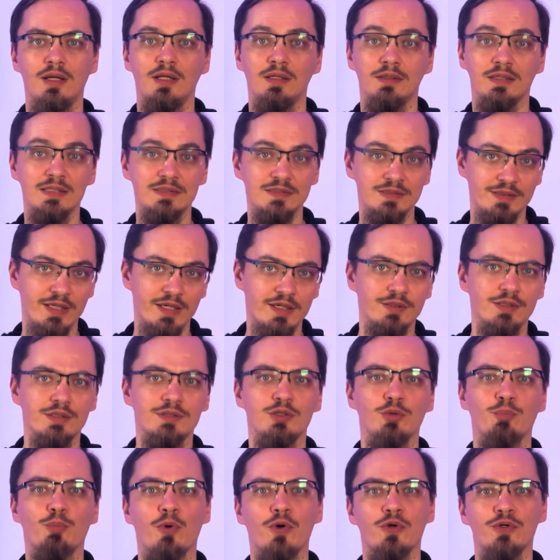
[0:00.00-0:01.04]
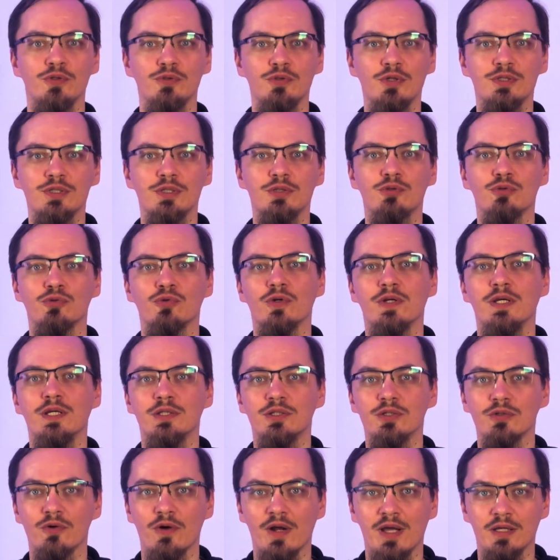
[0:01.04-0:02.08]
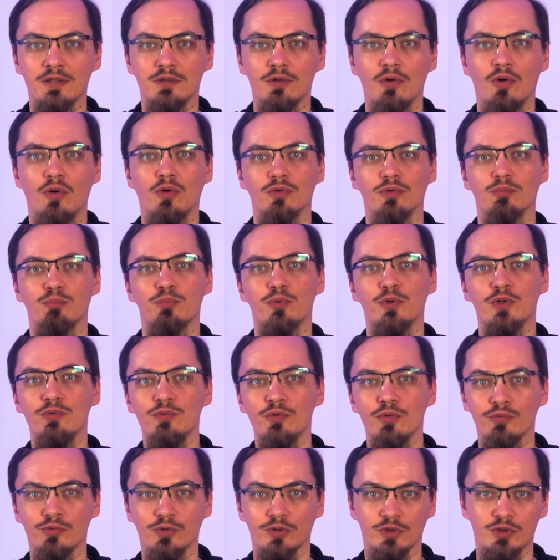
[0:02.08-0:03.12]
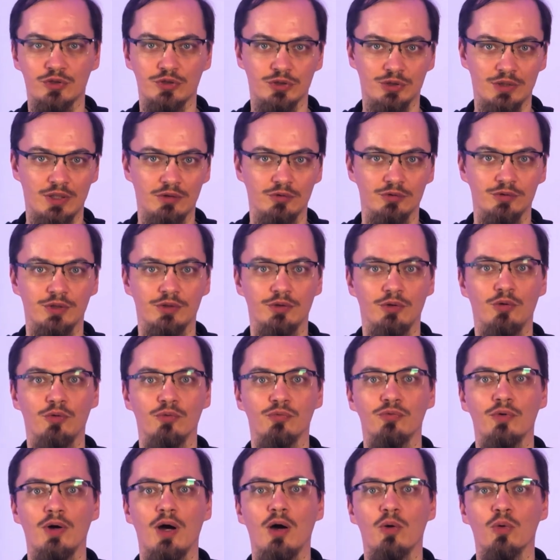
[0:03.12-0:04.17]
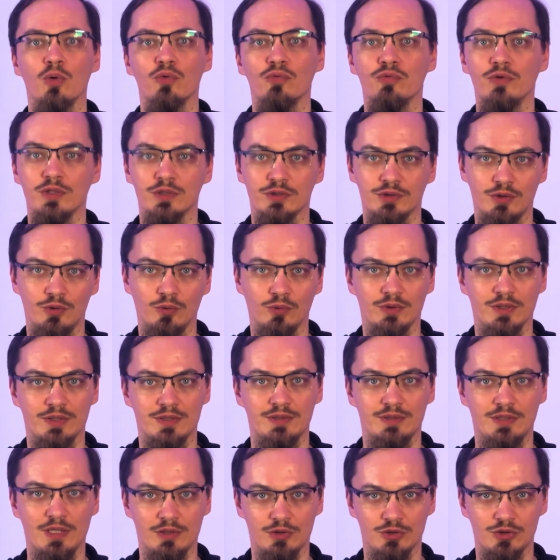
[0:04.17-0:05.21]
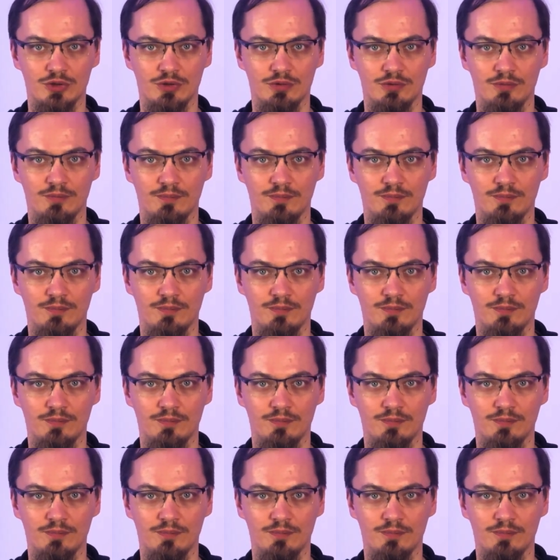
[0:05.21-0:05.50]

Let's take this opportunity to reiterate on preview functionality of our VS Code extension.